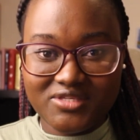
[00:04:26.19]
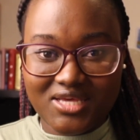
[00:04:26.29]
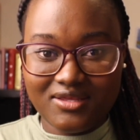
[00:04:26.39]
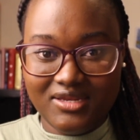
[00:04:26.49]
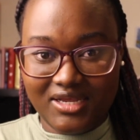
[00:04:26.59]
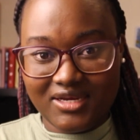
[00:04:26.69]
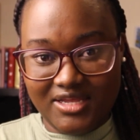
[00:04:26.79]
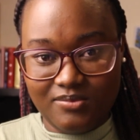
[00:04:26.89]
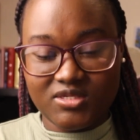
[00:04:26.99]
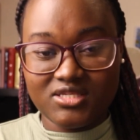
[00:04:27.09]
its other
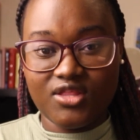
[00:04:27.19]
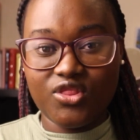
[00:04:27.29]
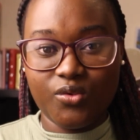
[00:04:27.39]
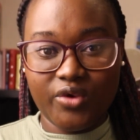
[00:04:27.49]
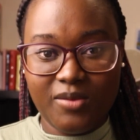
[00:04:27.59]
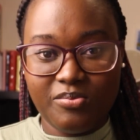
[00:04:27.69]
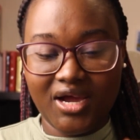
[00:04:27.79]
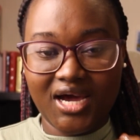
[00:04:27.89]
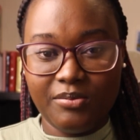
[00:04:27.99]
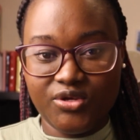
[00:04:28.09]
nicknames is the rape
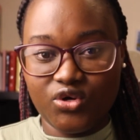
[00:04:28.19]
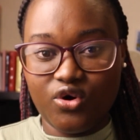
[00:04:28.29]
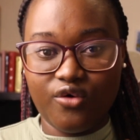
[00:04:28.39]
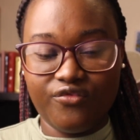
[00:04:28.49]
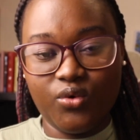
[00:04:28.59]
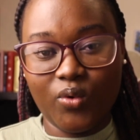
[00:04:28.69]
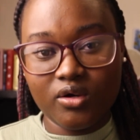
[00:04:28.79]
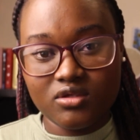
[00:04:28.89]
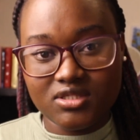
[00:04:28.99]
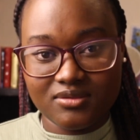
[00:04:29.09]
capital of the
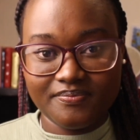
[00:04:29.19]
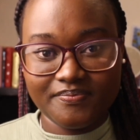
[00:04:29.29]
world.